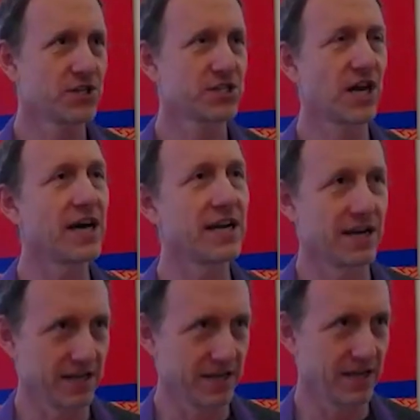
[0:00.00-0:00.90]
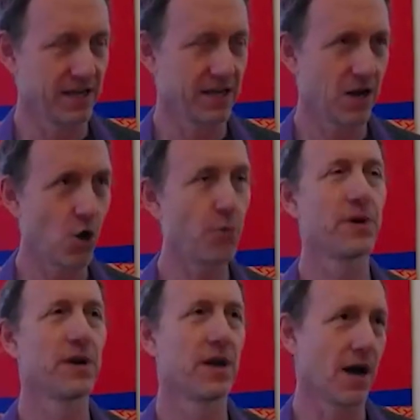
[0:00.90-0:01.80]
suddenly
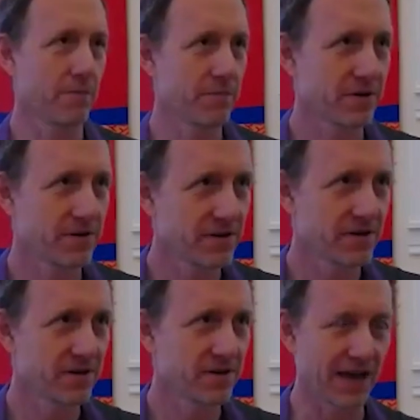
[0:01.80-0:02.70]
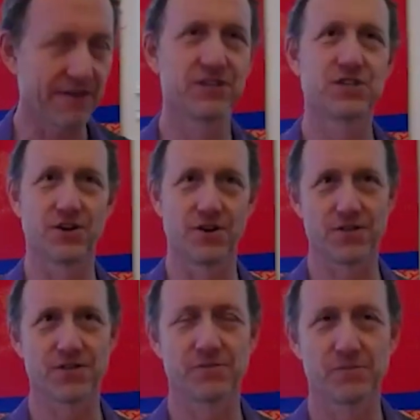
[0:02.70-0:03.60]
opened up heavens and earth.